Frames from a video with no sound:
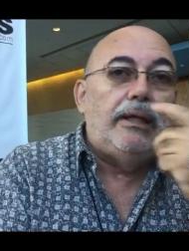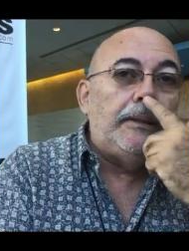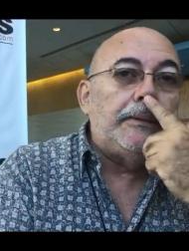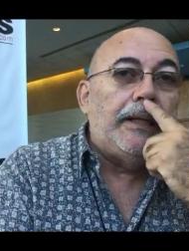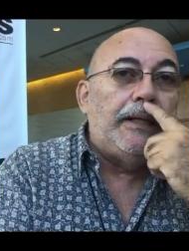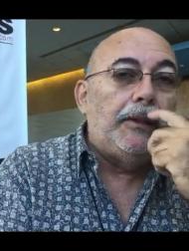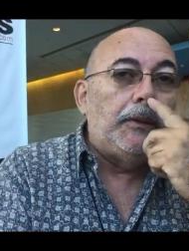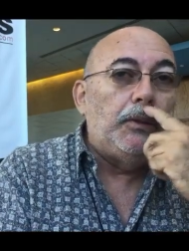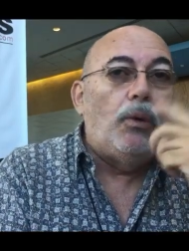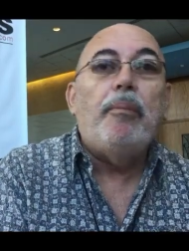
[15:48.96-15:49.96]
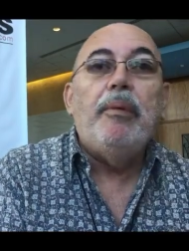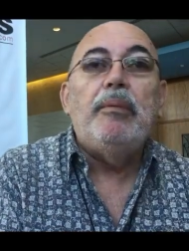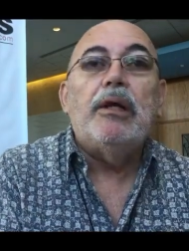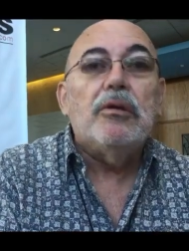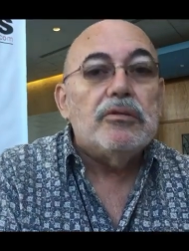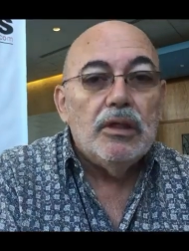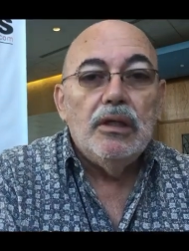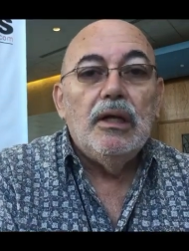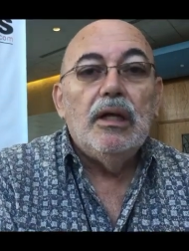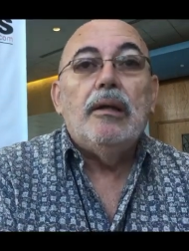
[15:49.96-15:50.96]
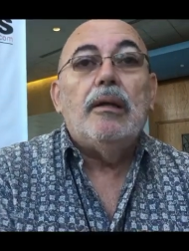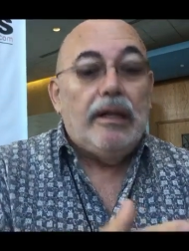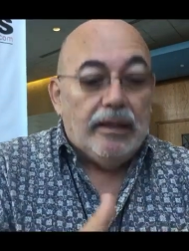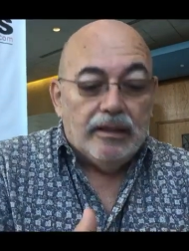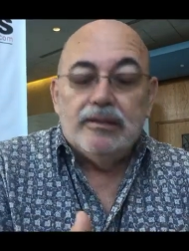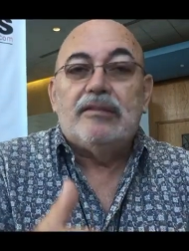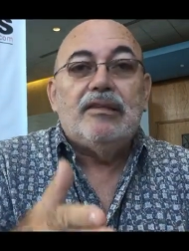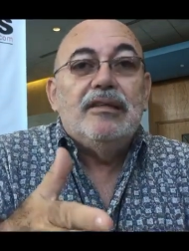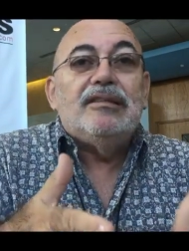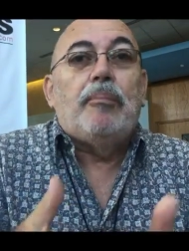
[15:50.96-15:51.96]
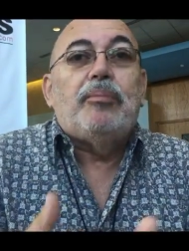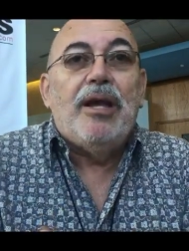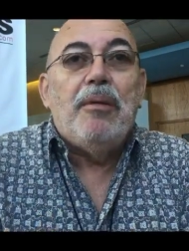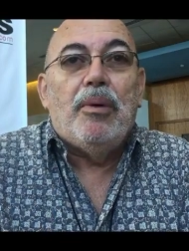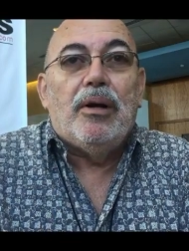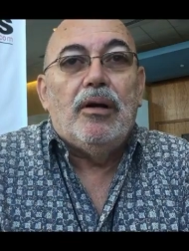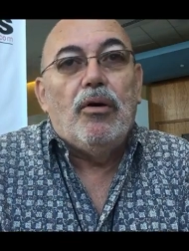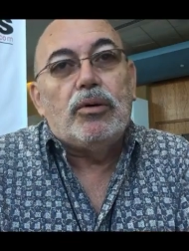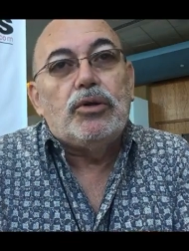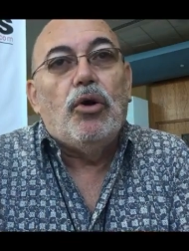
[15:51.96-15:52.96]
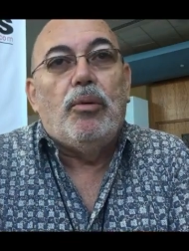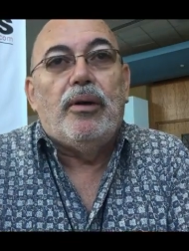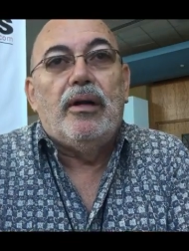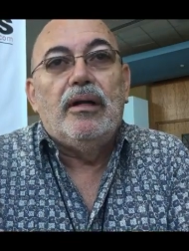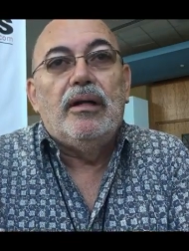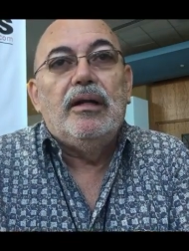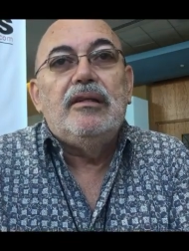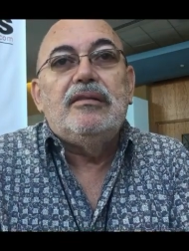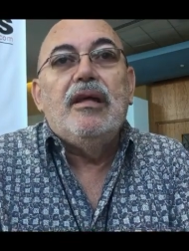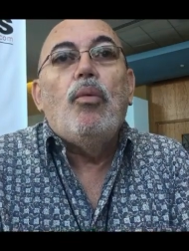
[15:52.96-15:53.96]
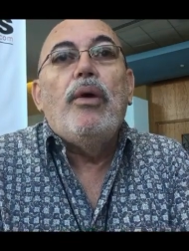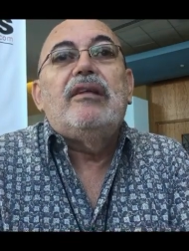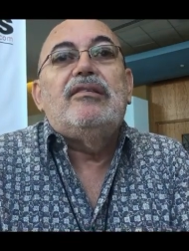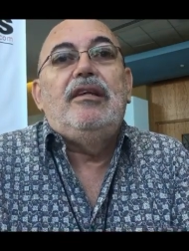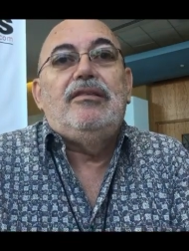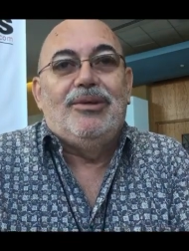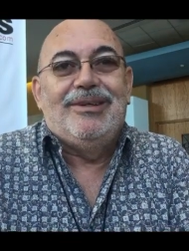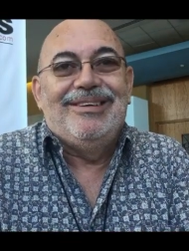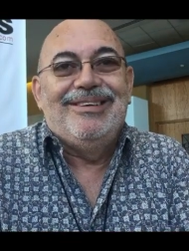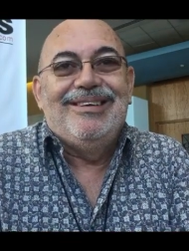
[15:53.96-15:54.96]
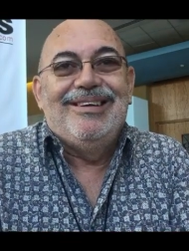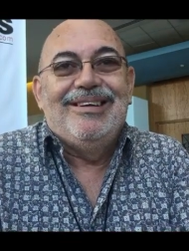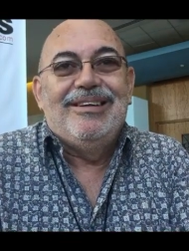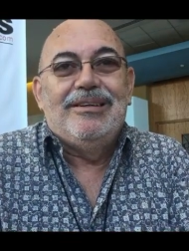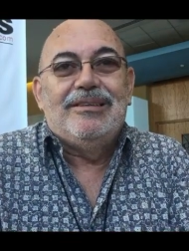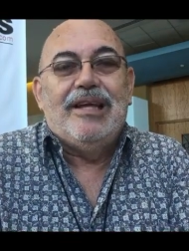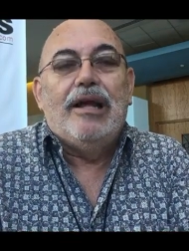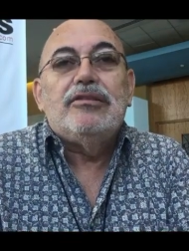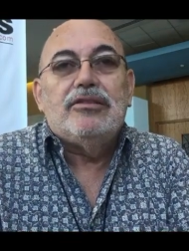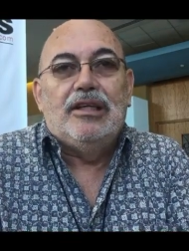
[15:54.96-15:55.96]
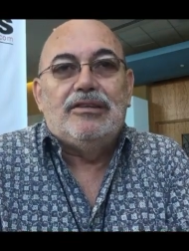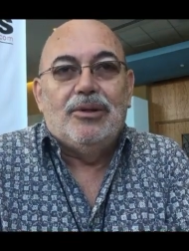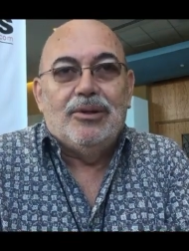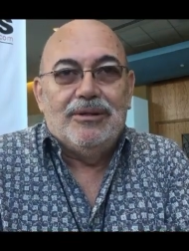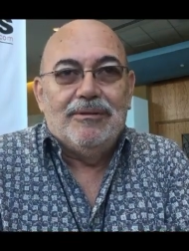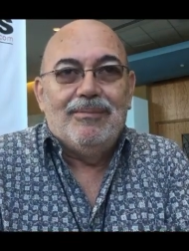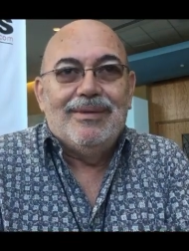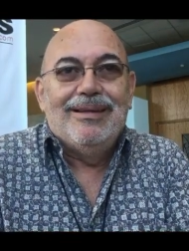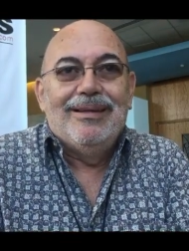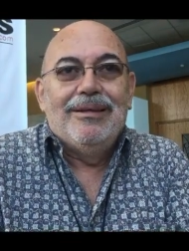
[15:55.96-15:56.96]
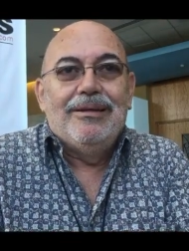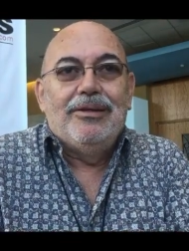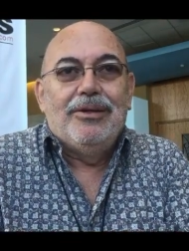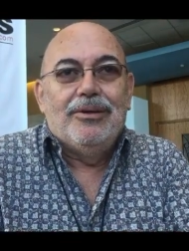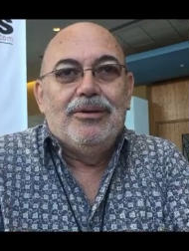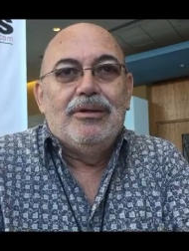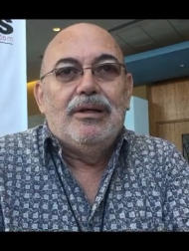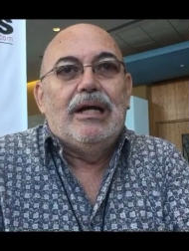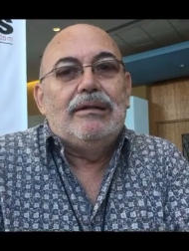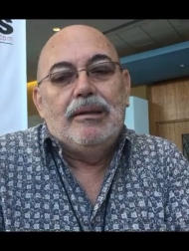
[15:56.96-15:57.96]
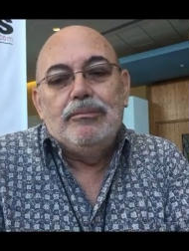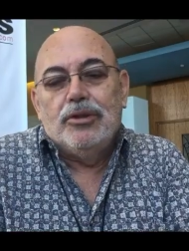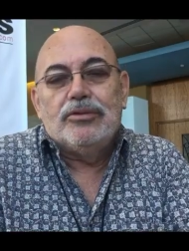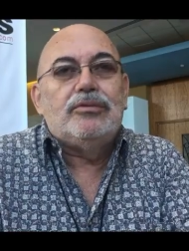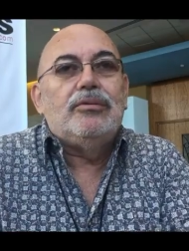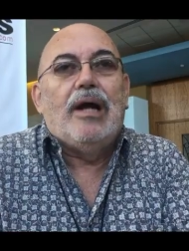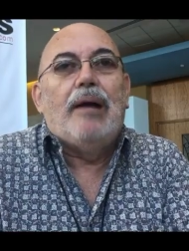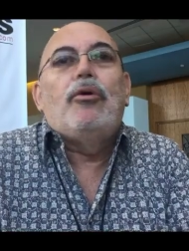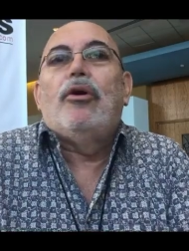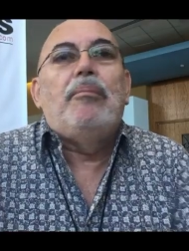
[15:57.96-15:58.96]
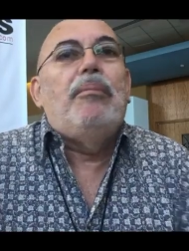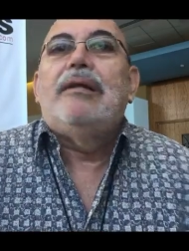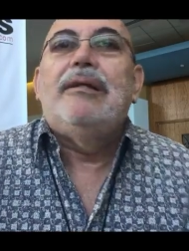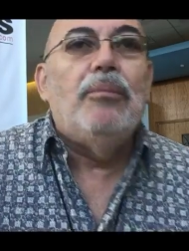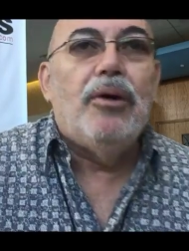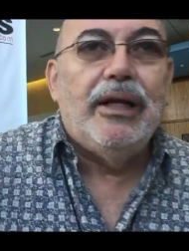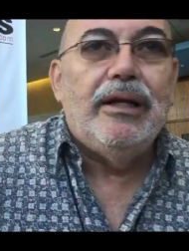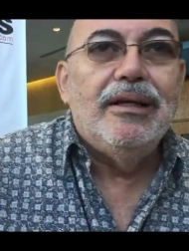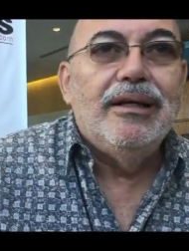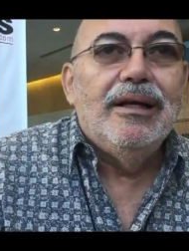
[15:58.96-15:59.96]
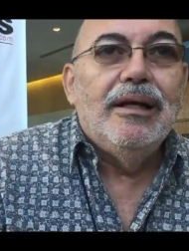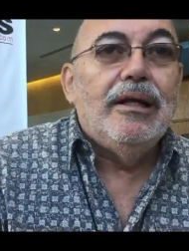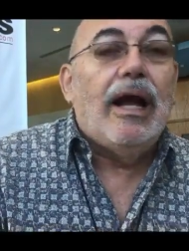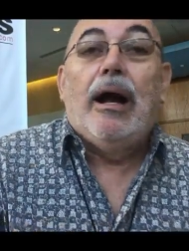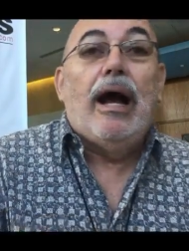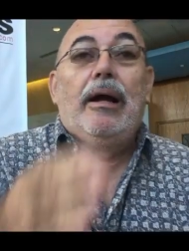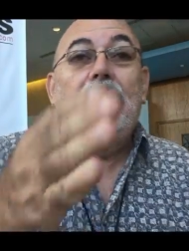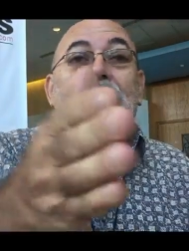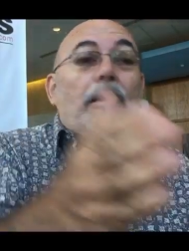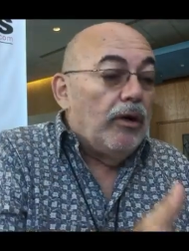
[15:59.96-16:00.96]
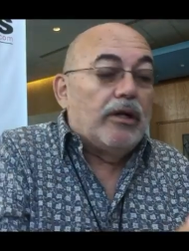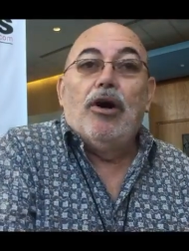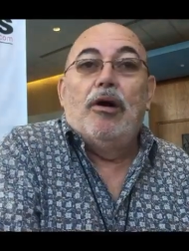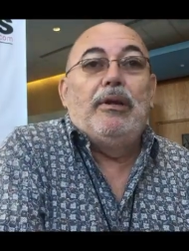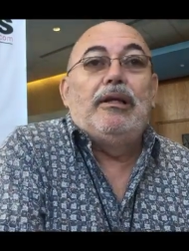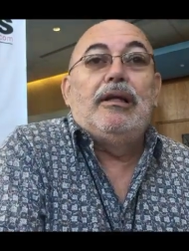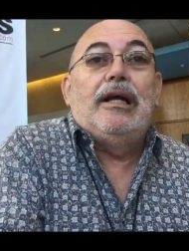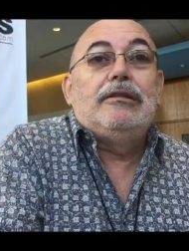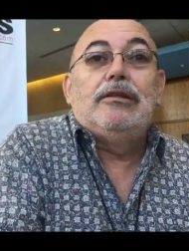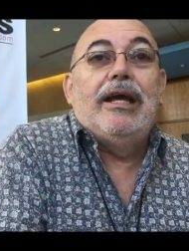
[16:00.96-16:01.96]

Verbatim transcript: they decided not to open because this in September, October is the weak season, mm. sales season. I see. Okay. You know, and I'm just I'm gonna make the money. Sure. I, they were coming in,